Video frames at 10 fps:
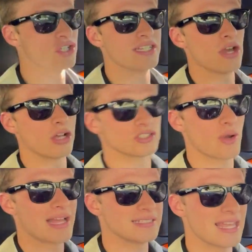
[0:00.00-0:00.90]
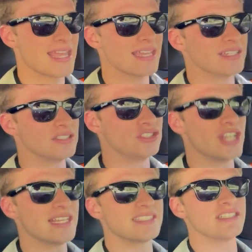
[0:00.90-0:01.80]
He also has a
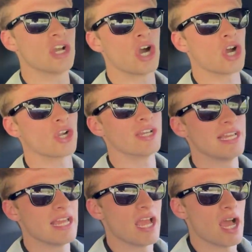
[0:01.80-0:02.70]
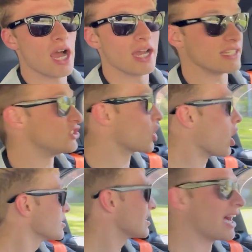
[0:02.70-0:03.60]
JCR
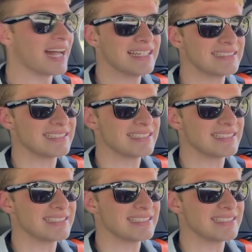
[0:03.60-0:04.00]
exhaust on it,